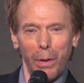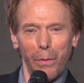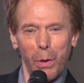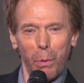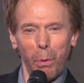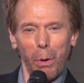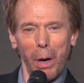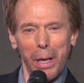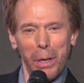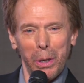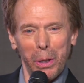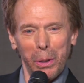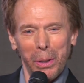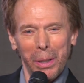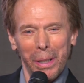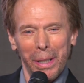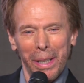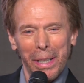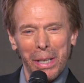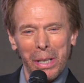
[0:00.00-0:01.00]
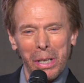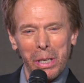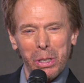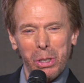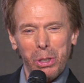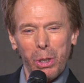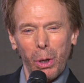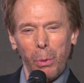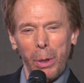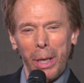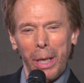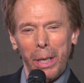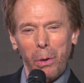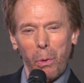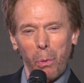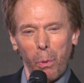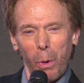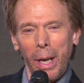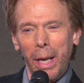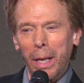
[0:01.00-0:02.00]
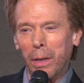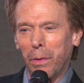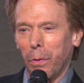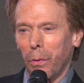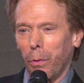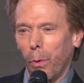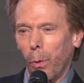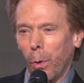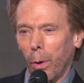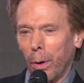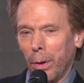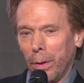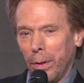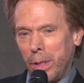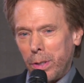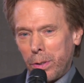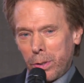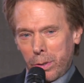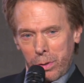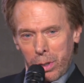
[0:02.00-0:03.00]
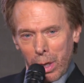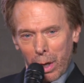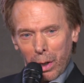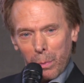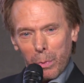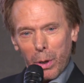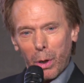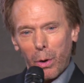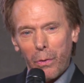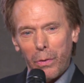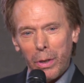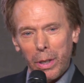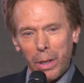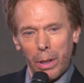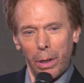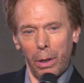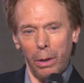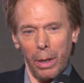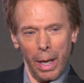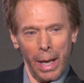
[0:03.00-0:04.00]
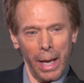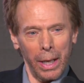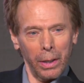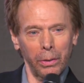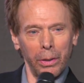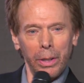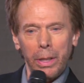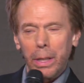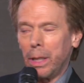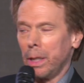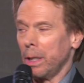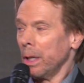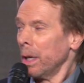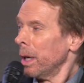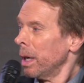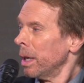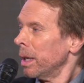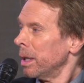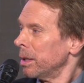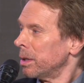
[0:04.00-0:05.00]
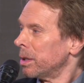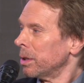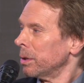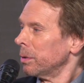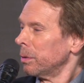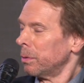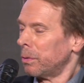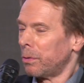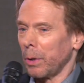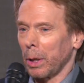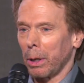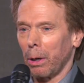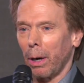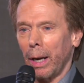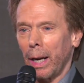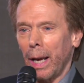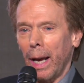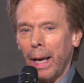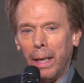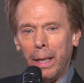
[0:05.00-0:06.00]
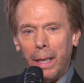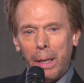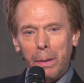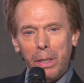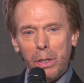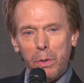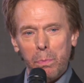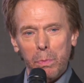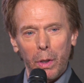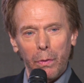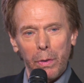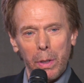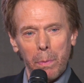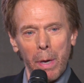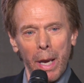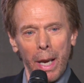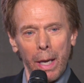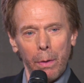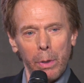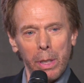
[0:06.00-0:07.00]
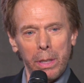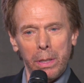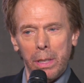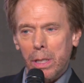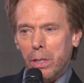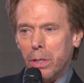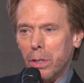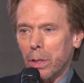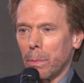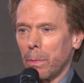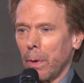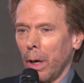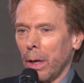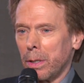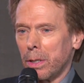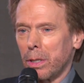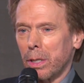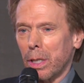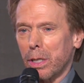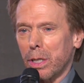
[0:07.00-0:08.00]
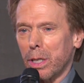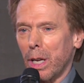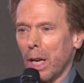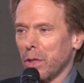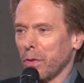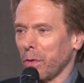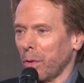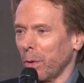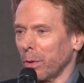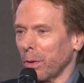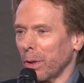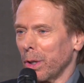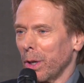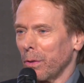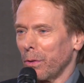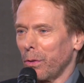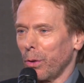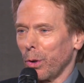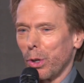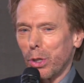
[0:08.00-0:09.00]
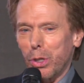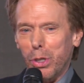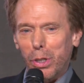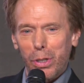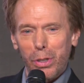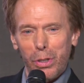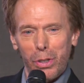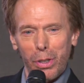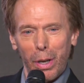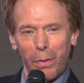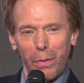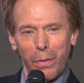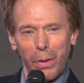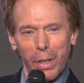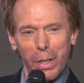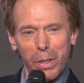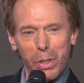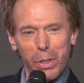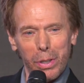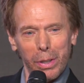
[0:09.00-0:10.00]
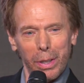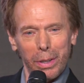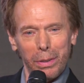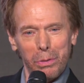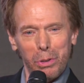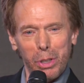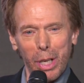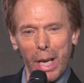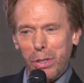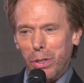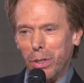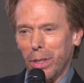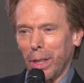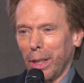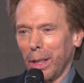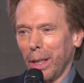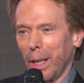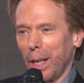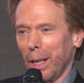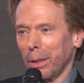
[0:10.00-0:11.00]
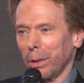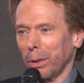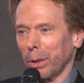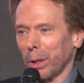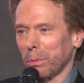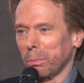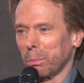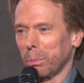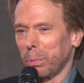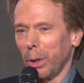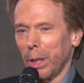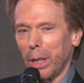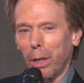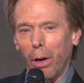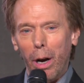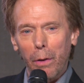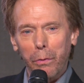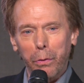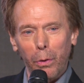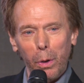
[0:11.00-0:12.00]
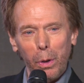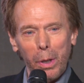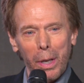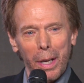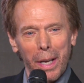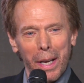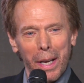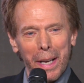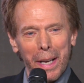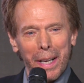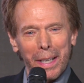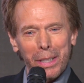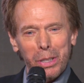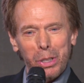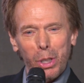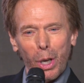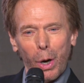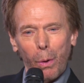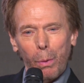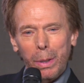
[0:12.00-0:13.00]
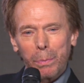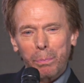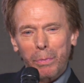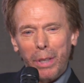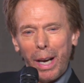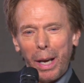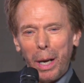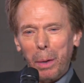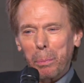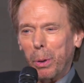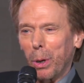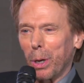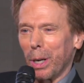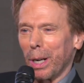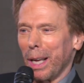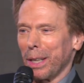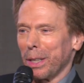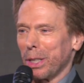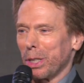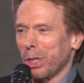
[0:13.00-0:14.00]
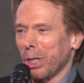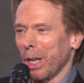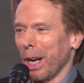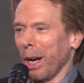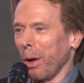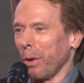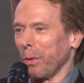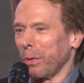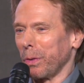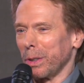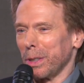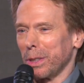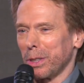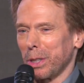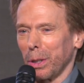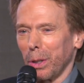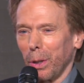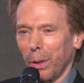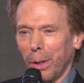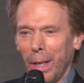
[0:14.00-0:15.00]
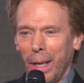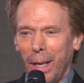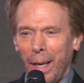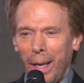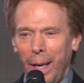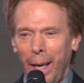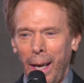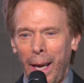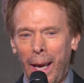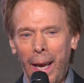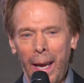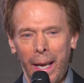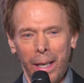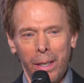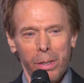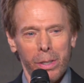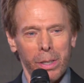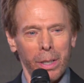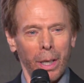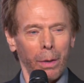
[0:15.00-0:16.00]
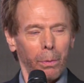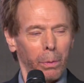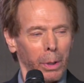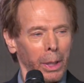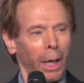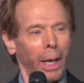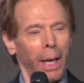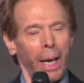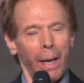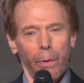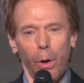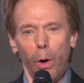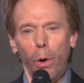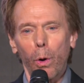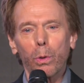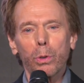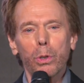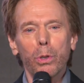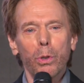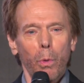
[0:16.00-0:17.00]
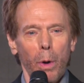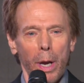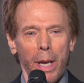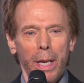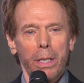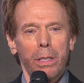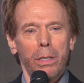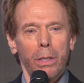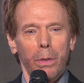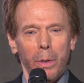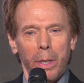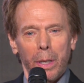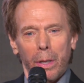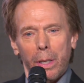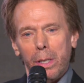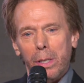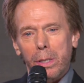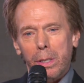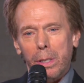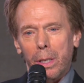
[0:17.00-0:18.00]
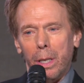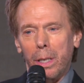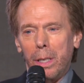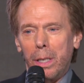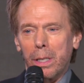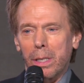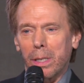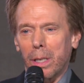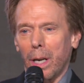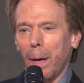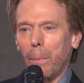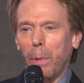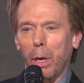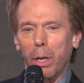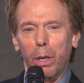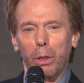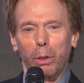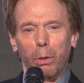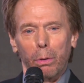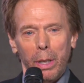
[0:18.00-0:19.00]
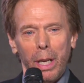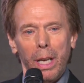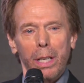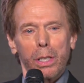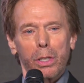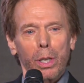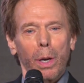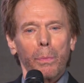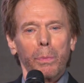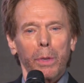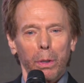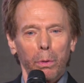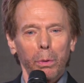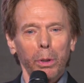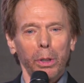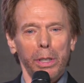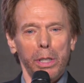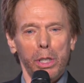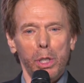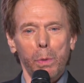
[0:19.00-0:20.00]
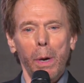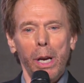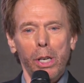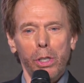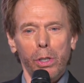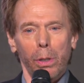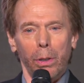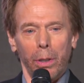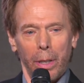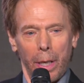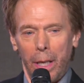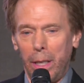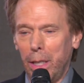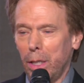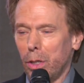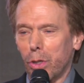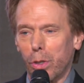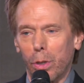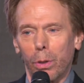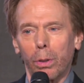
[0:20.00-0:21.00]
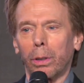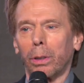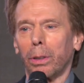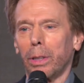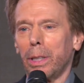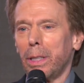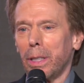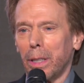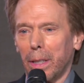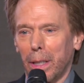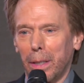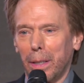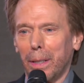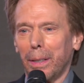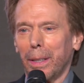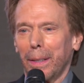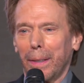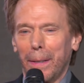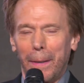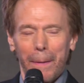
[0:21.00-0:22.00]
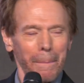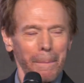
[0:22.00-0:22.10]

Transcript: of the writer. So we had to wait for these gentlemen over here and Ang Lee to figure out how to get this movie made. We did some unsuccessful versions of this in testing, and it looked pretty awful. So we kind of put it on the shelf until Ang said, we, I have a whole new way of doing this, and he said, I'm going to create something really special, and he certainly did. Yeah.